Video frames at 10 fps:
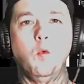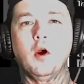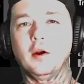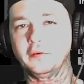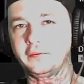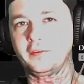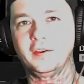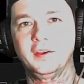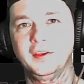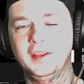worst
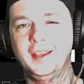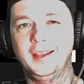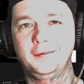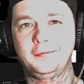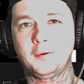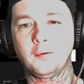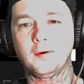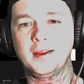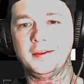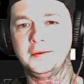gig
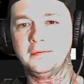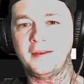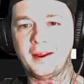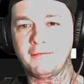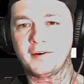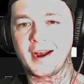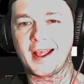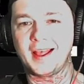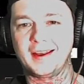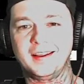story you've ever
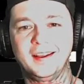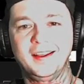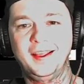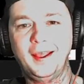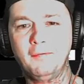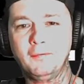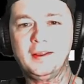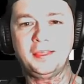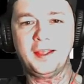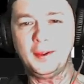had?
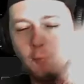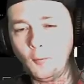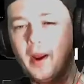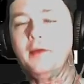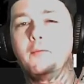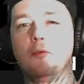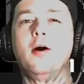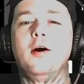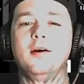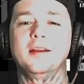Everything went
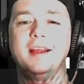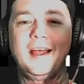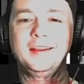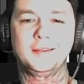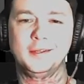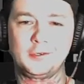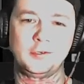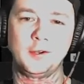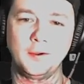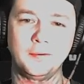wrong at this
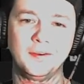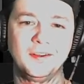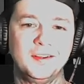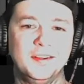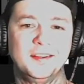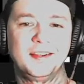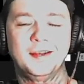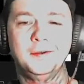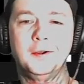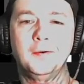show.
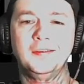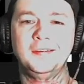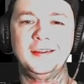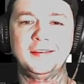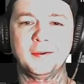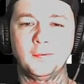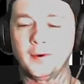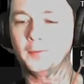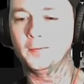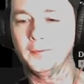Can you go into detail?
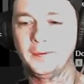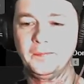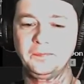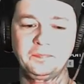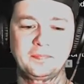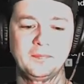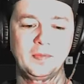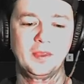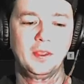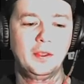Like as Hollow Front
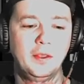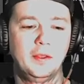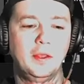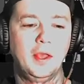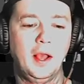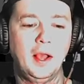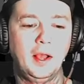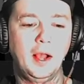or just in general?